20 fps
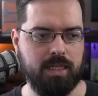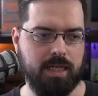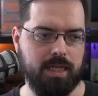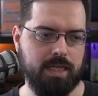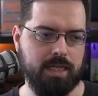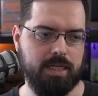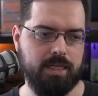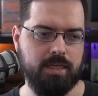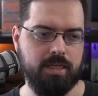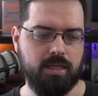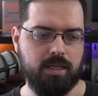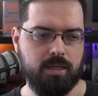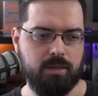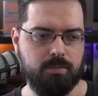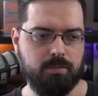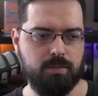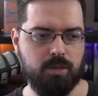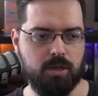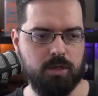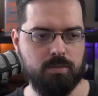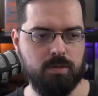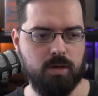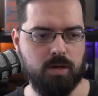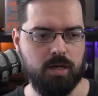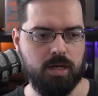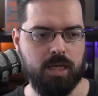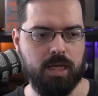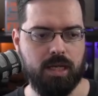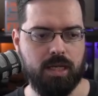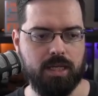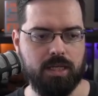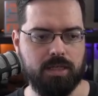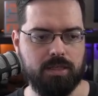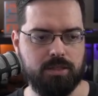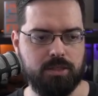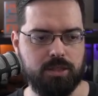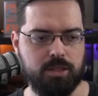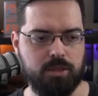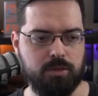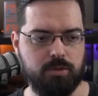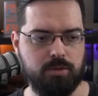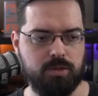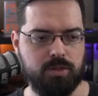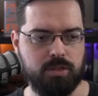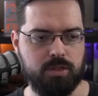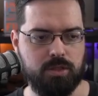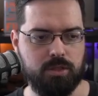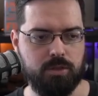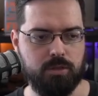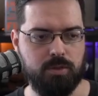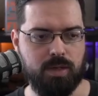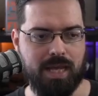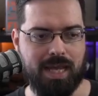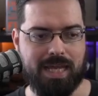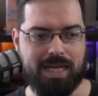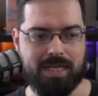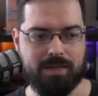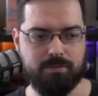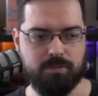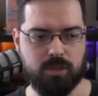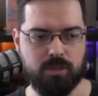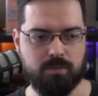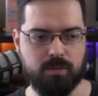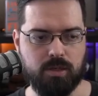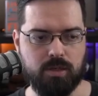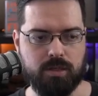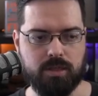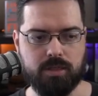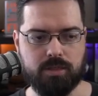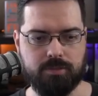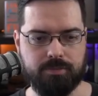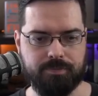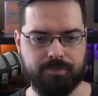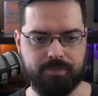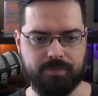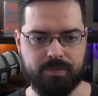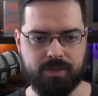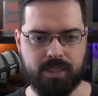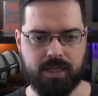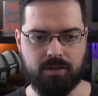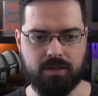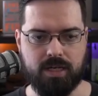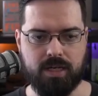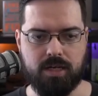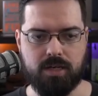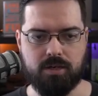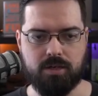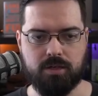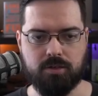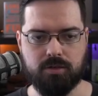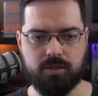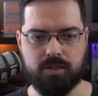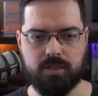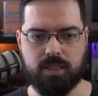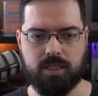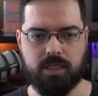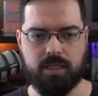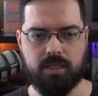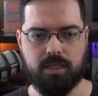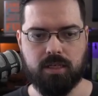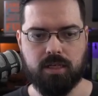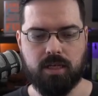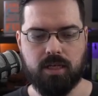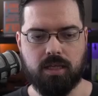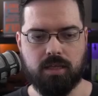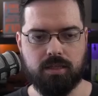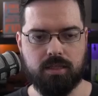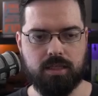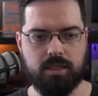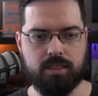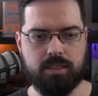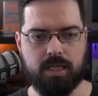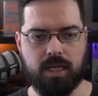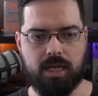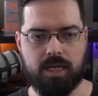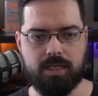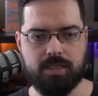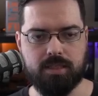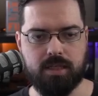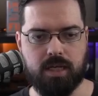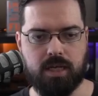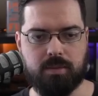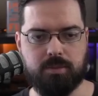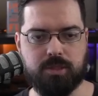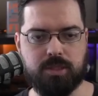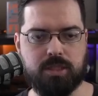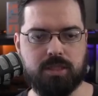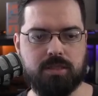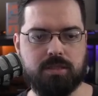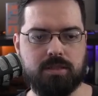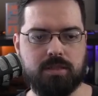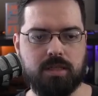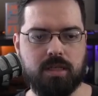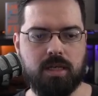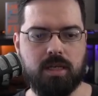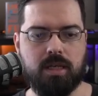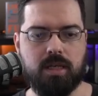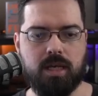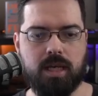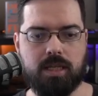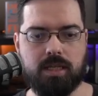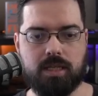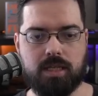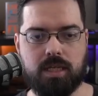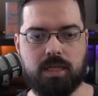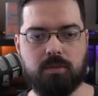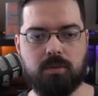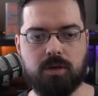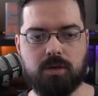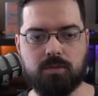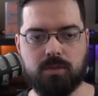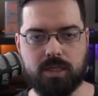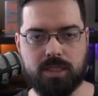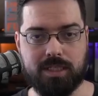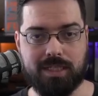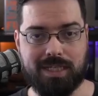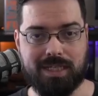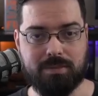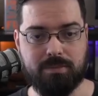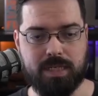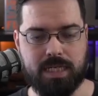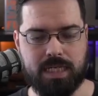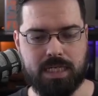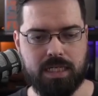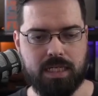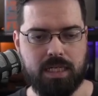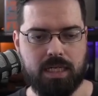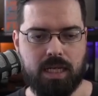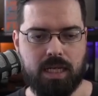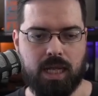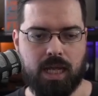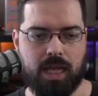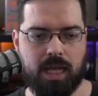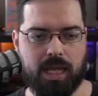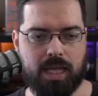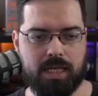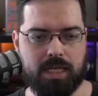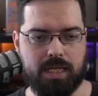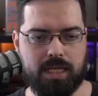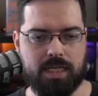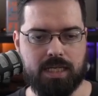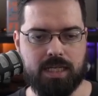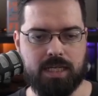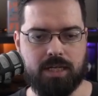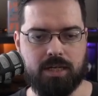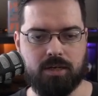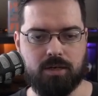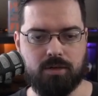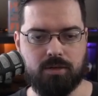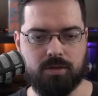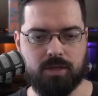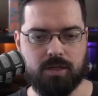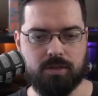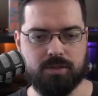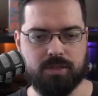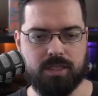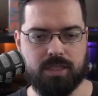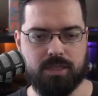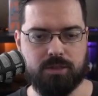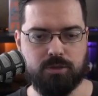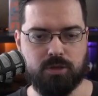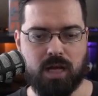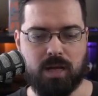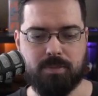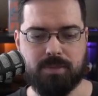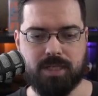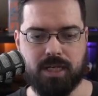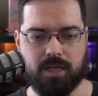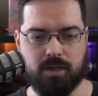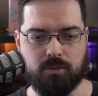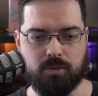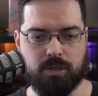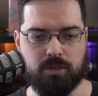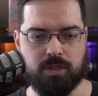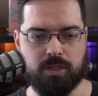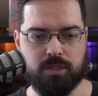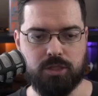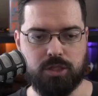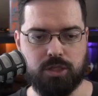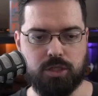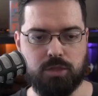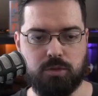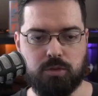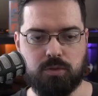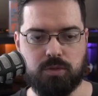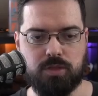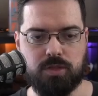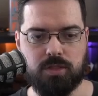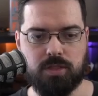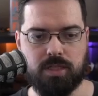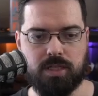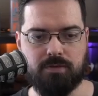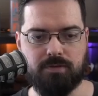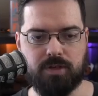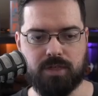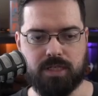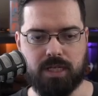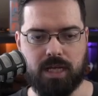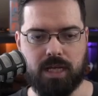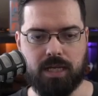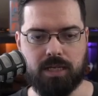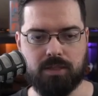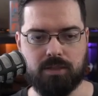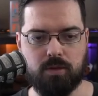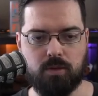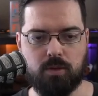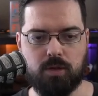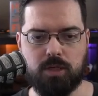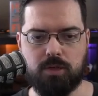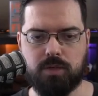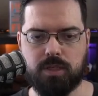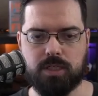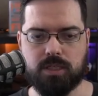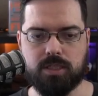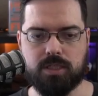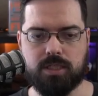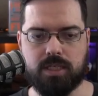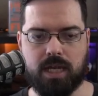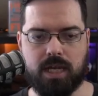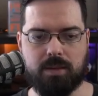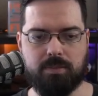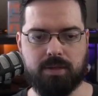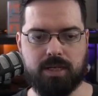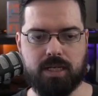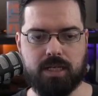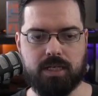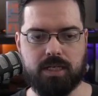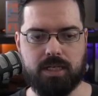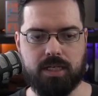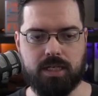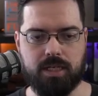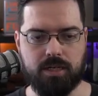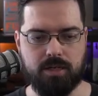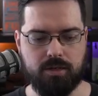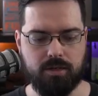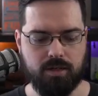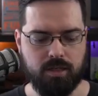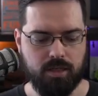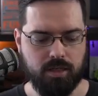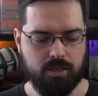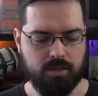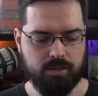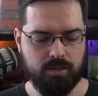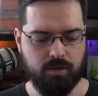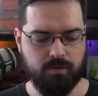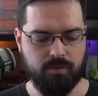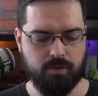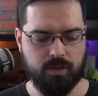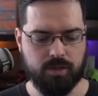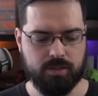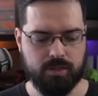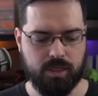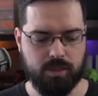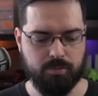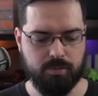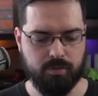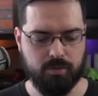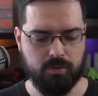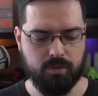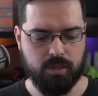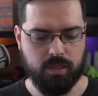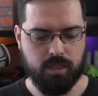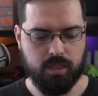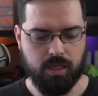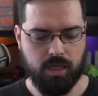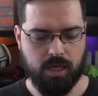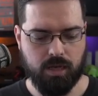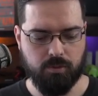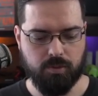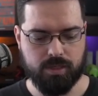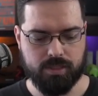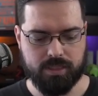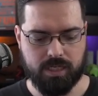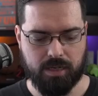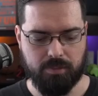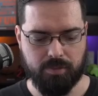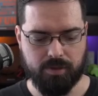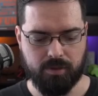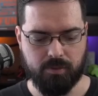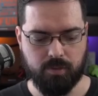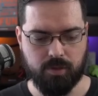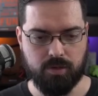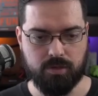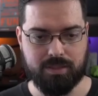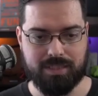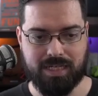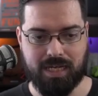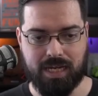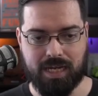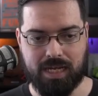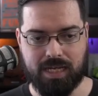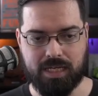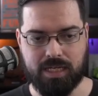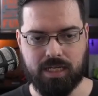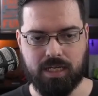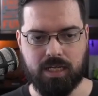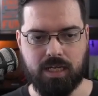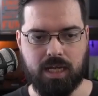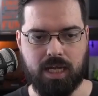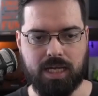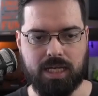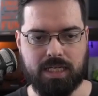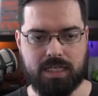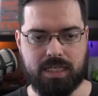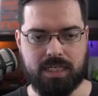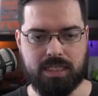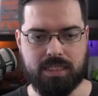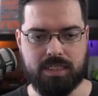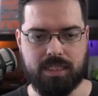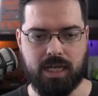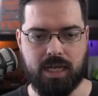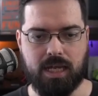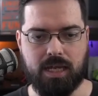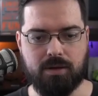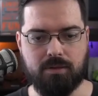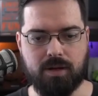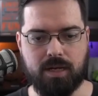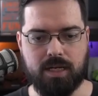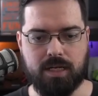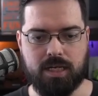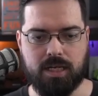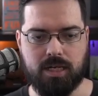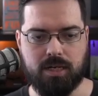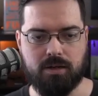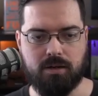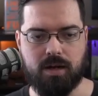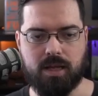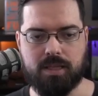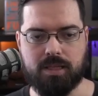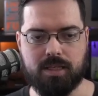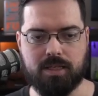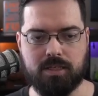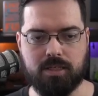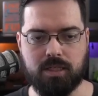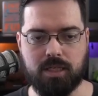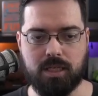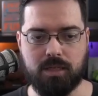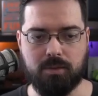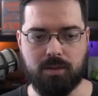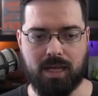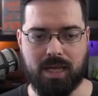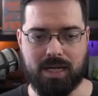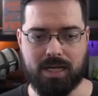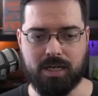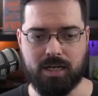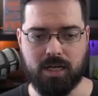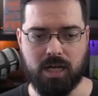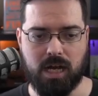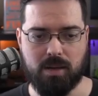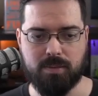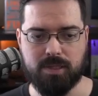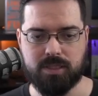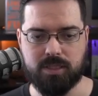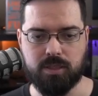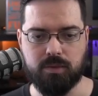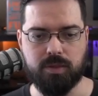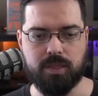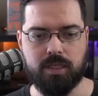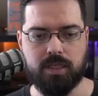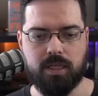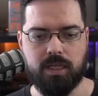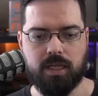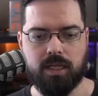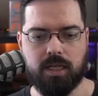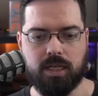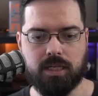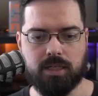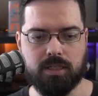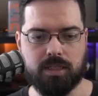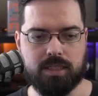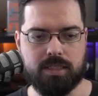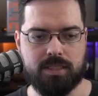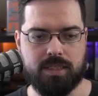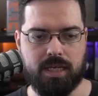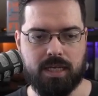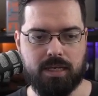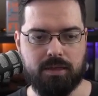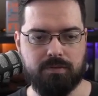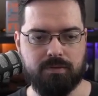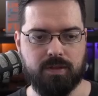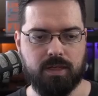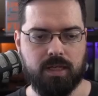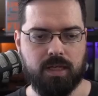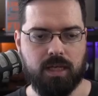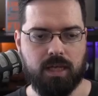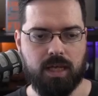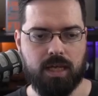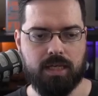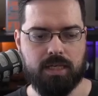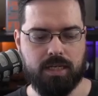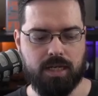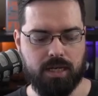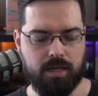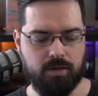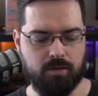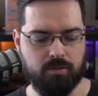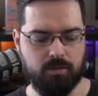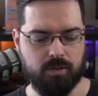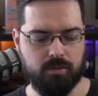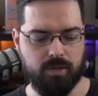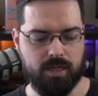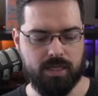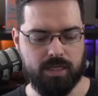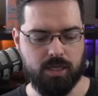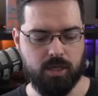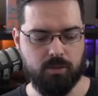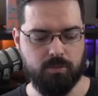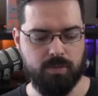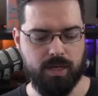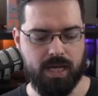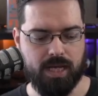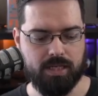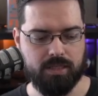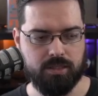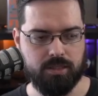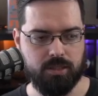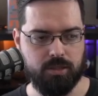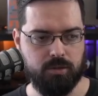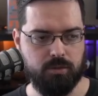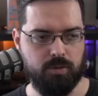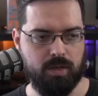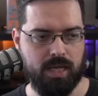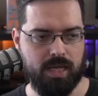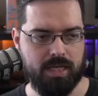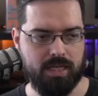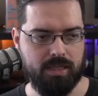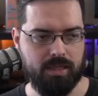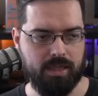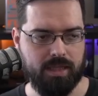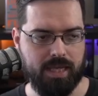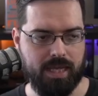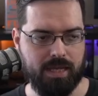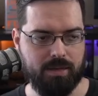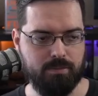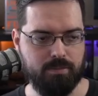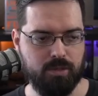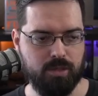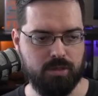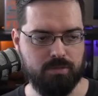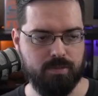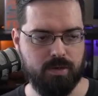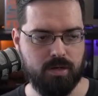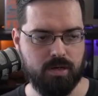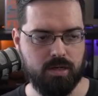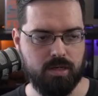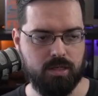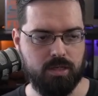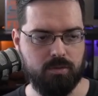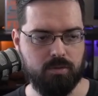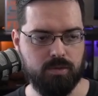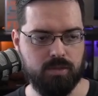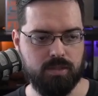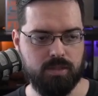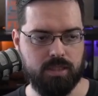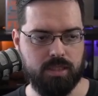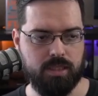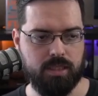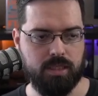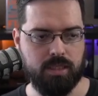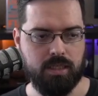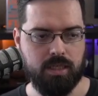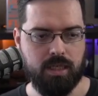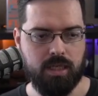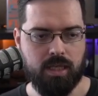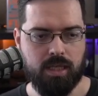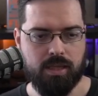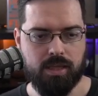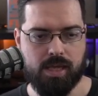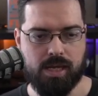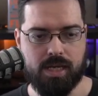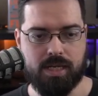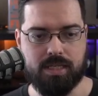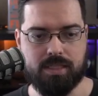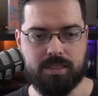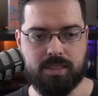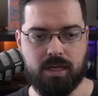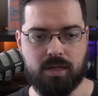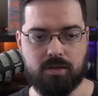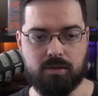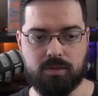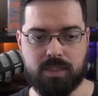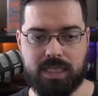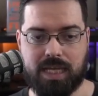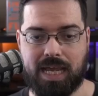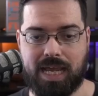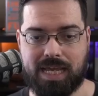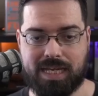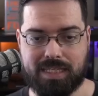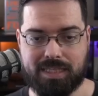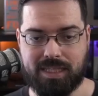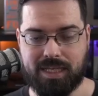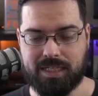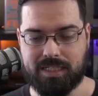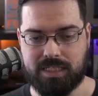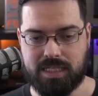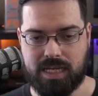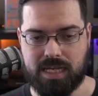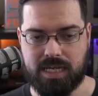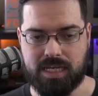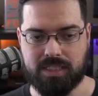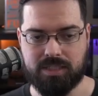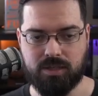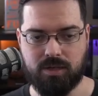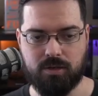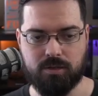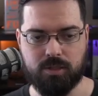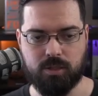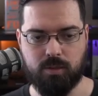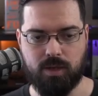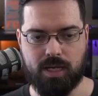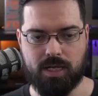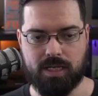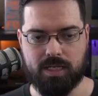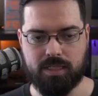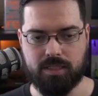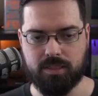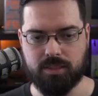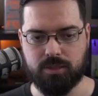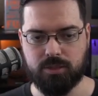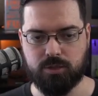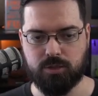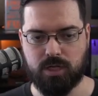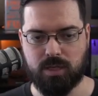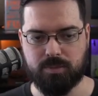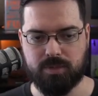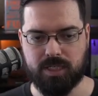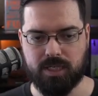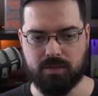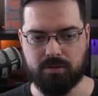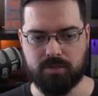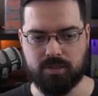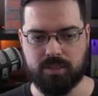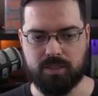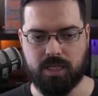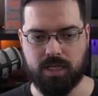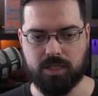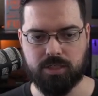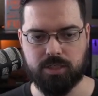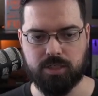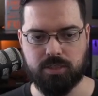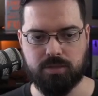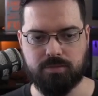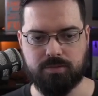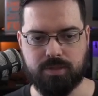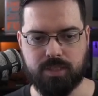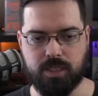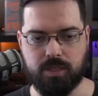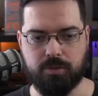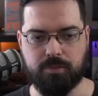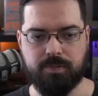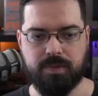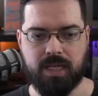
a bookmark and choose to edit bookmark. Now here you'll see the tags options and the keyword. We'll get to that in a minute. And in here, there's the drop-down where you can choose the different tags, or you can just type it in here. So for example, I want to type in the word tag. I can hit tag right here and then click add a comma to it and click save. And now when I go back to edit that bookmark, you will see that it has not only added that tag, it's also added it in this drop-down section. So